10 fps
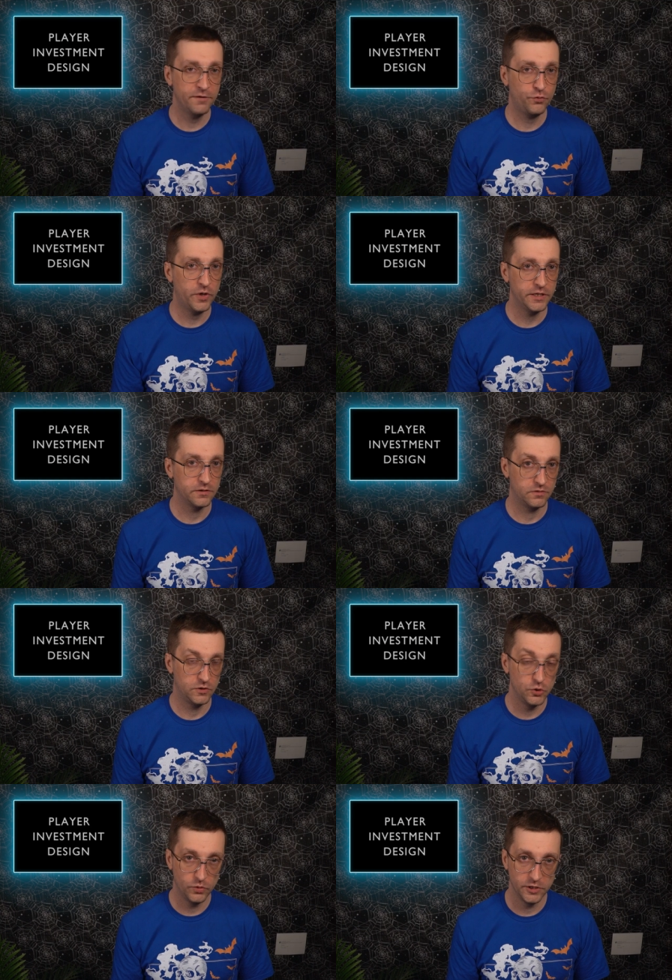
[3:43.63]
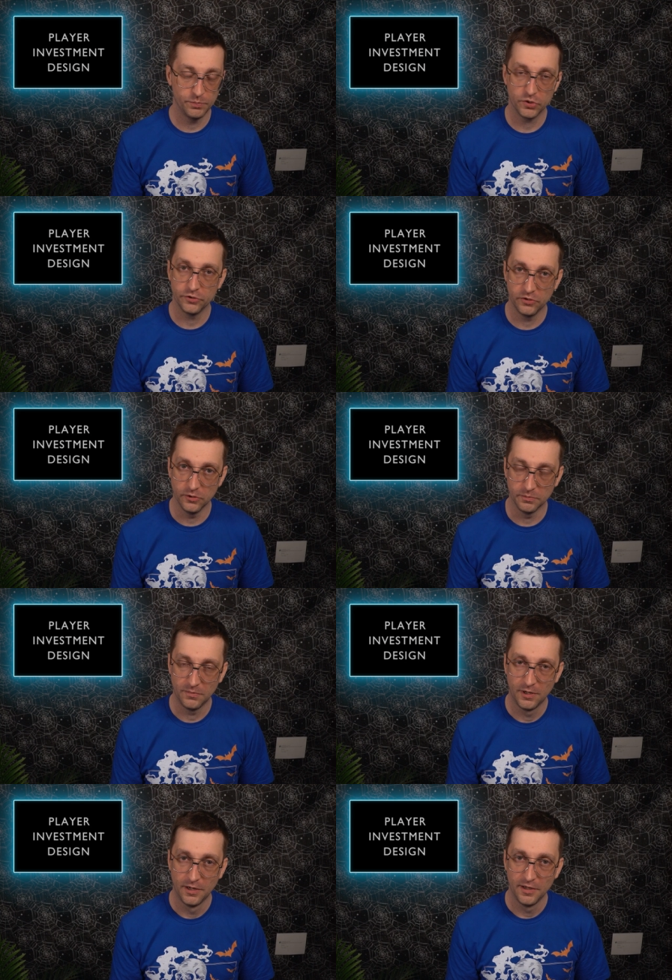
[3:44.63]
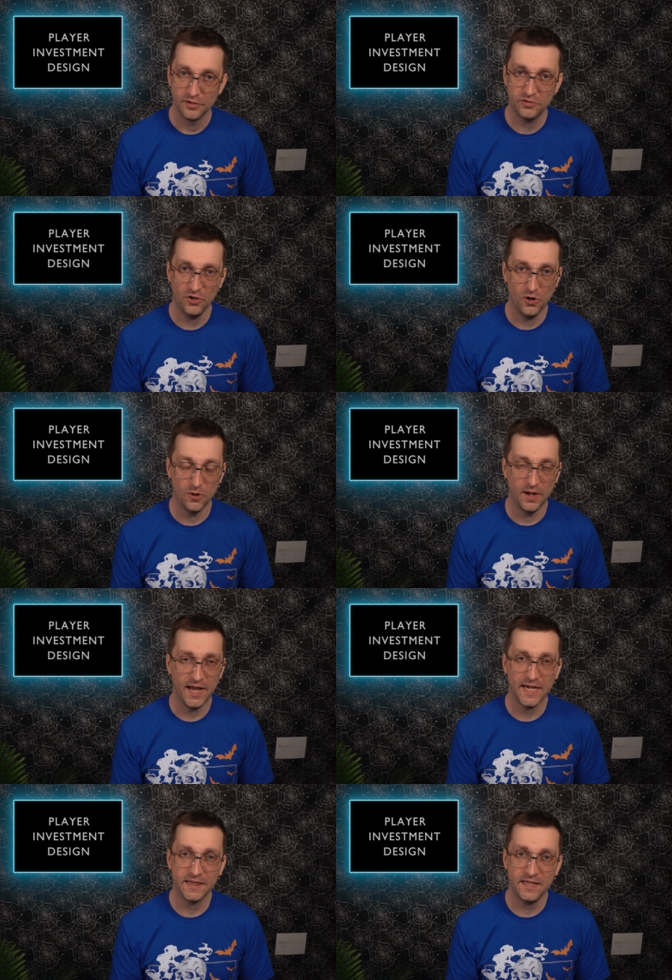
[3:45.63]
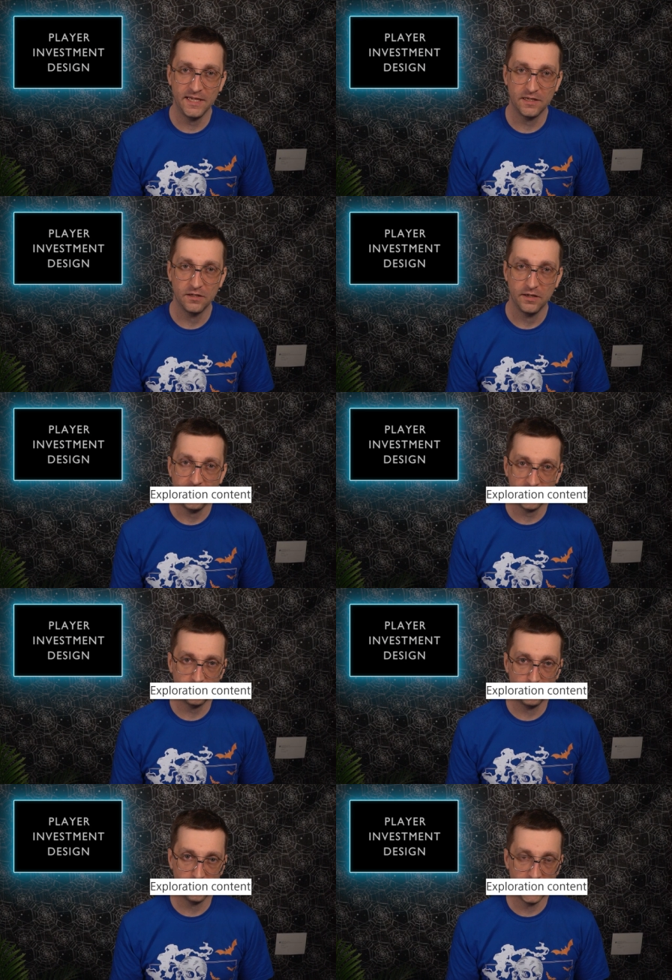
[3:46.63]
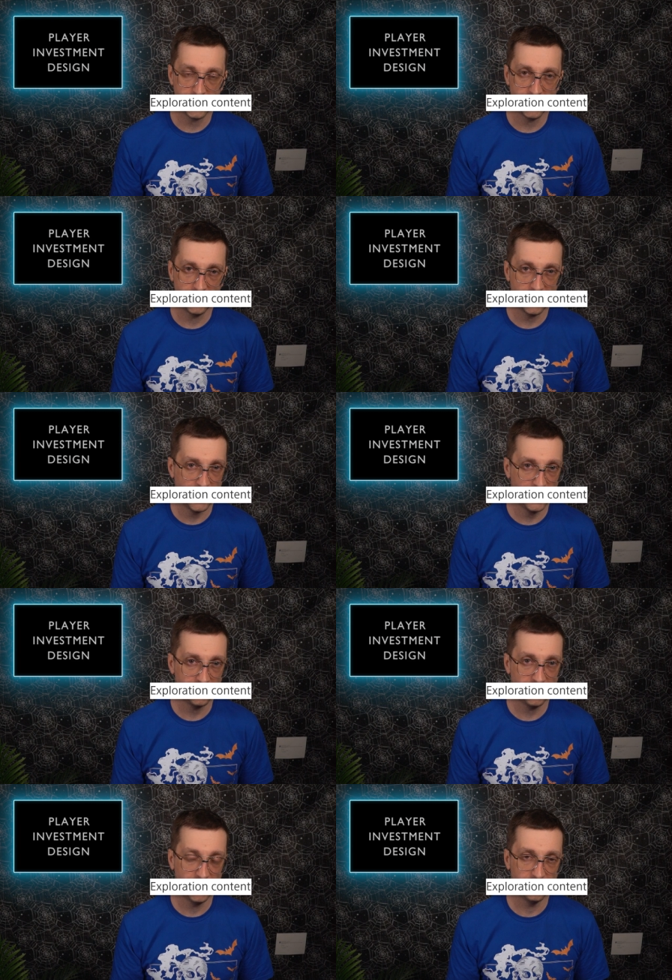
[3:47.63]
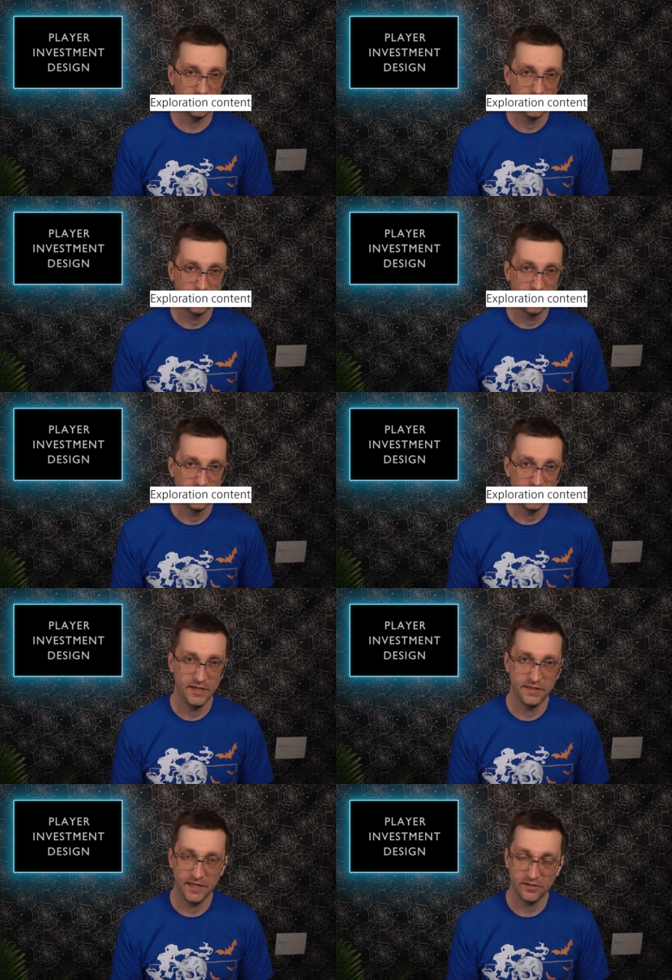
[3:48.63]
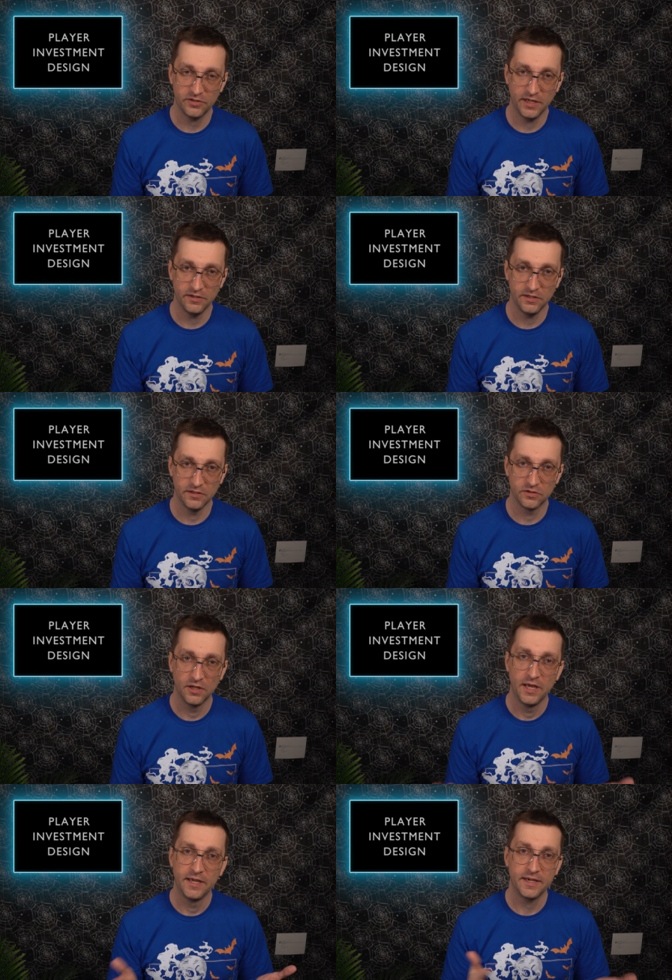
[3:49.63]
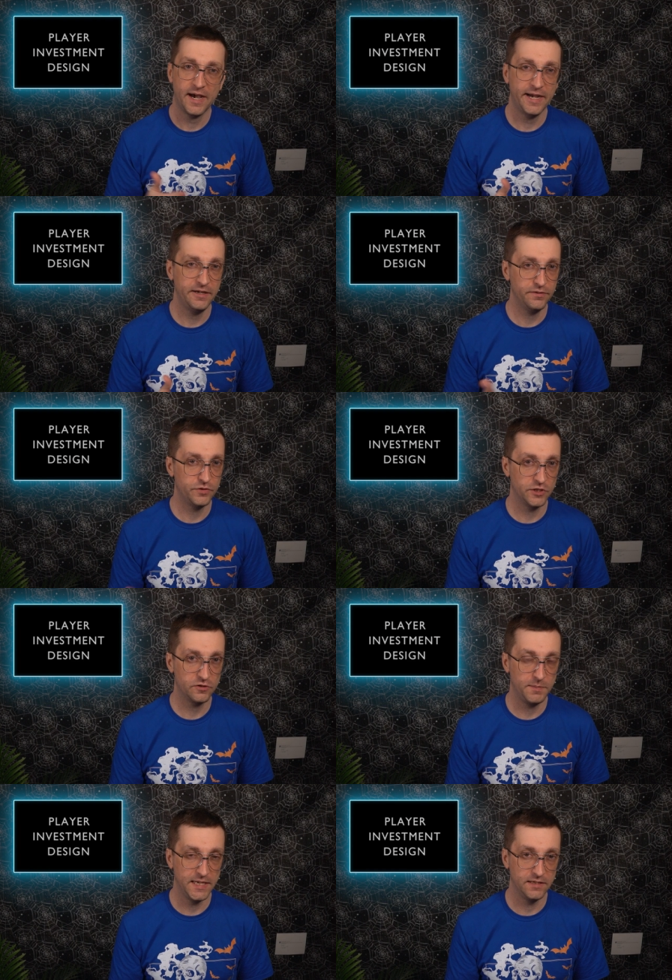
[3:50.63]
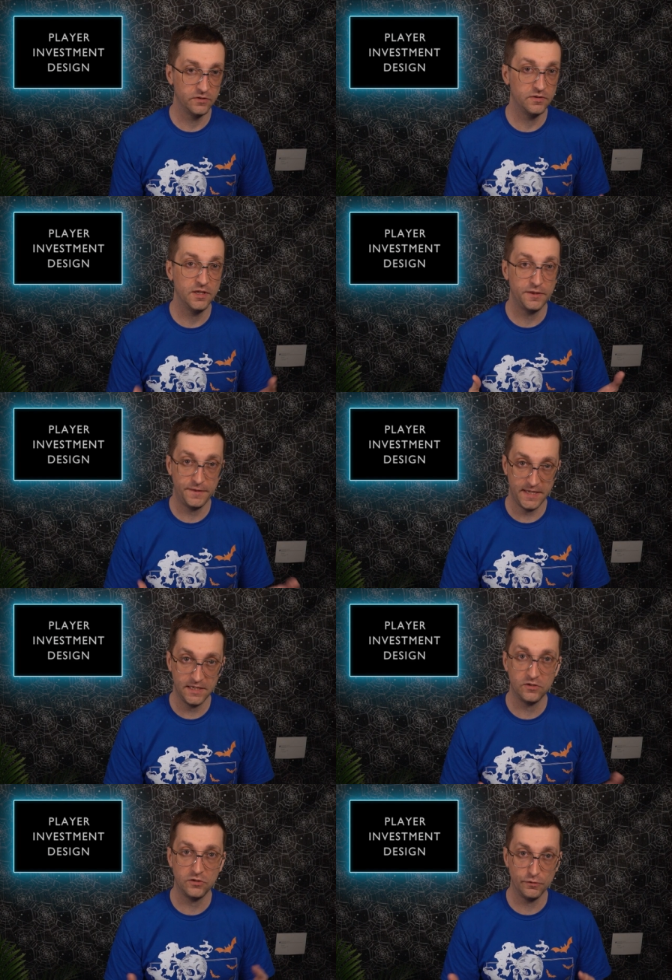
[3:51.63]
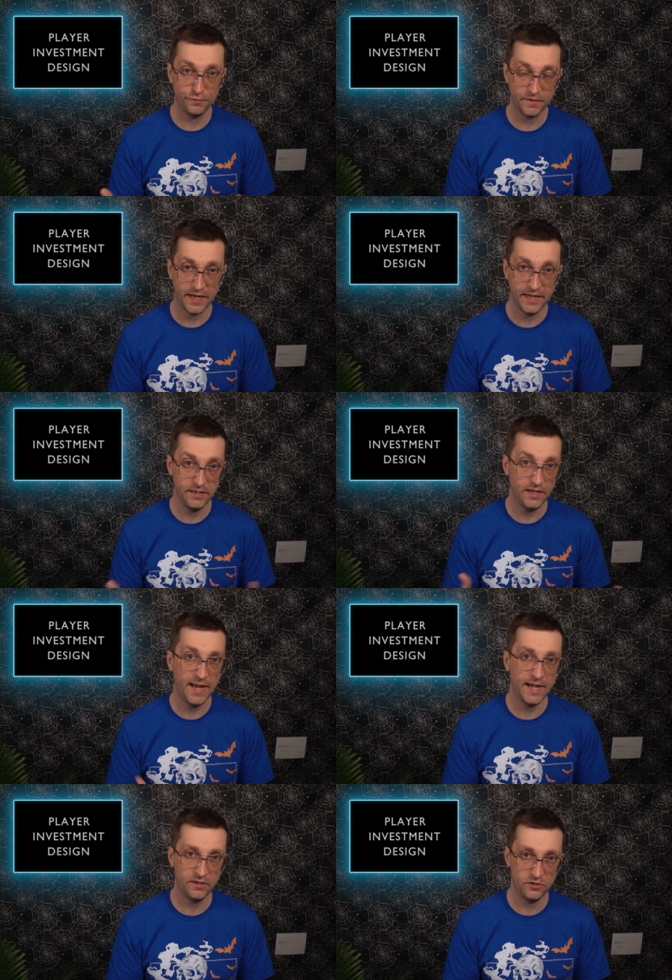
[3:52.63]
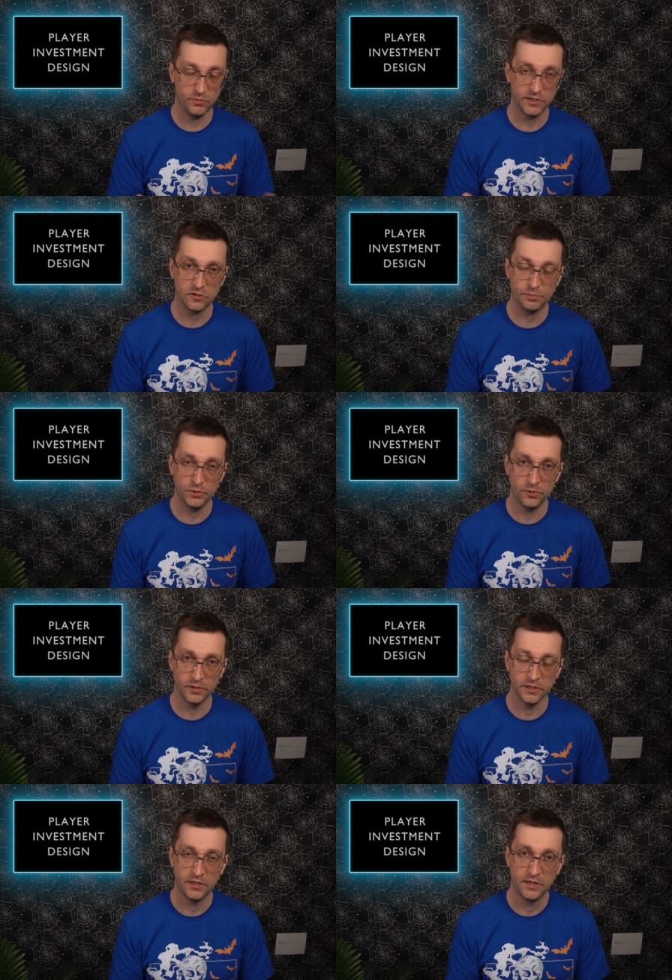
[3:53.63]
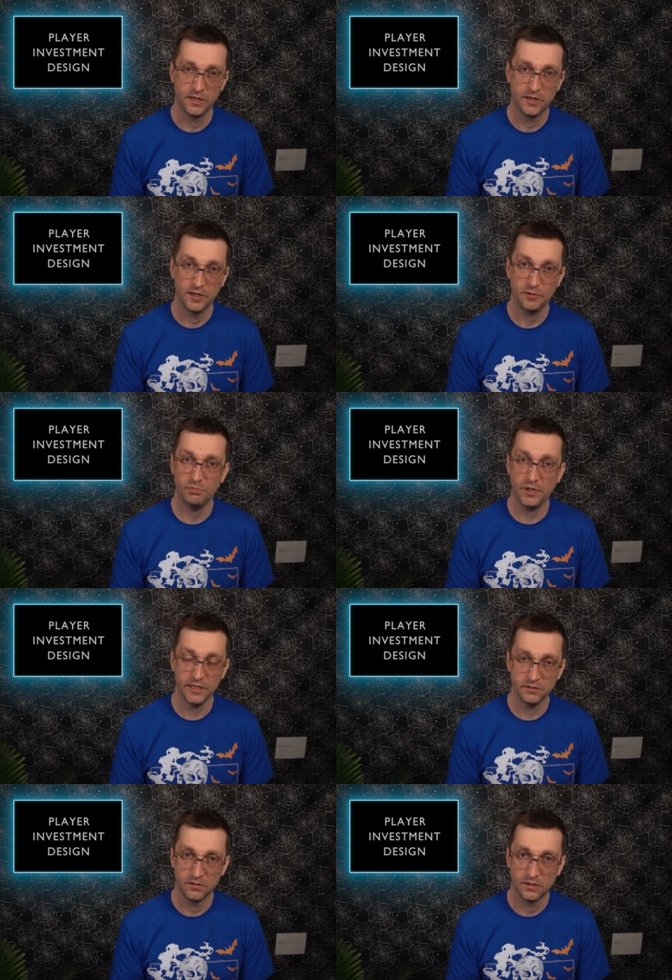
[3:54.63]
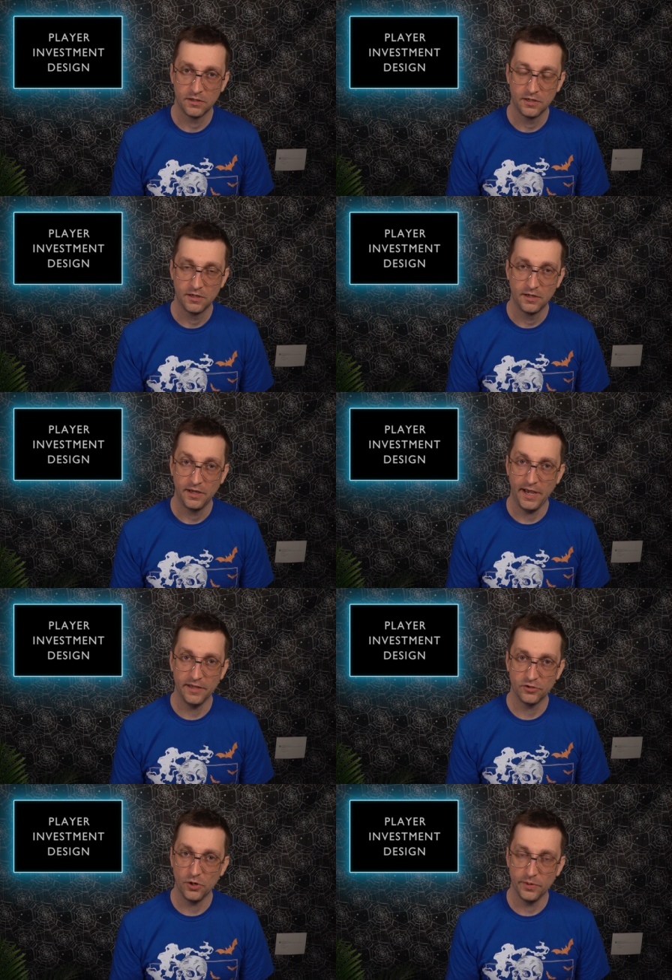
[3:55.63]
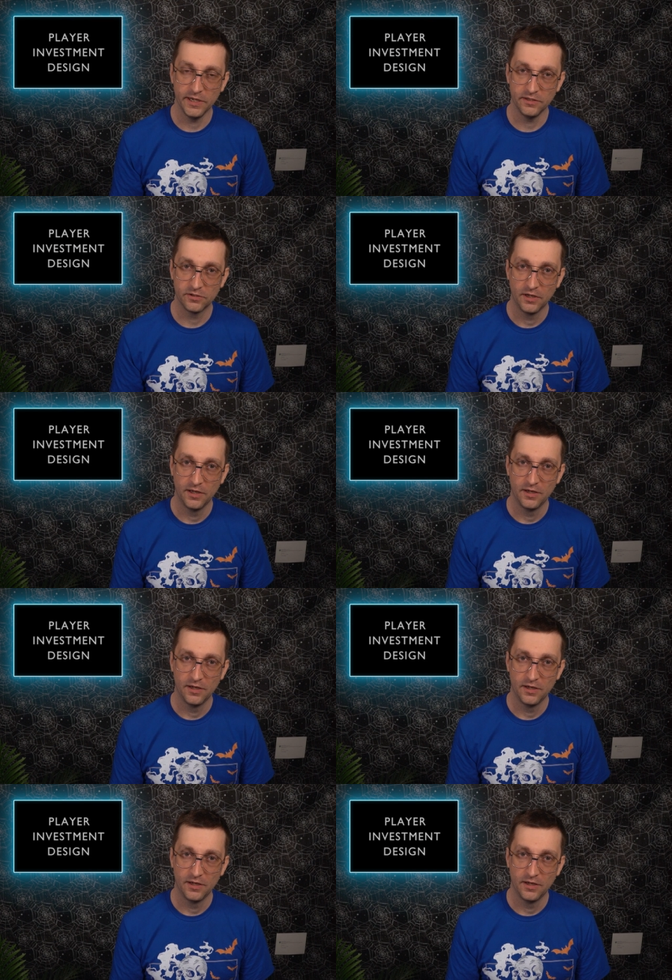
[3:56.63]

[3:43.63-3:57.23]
of what you would presume. So I think exploration content in that sentence kind of just means the things you find as you explore. But as always,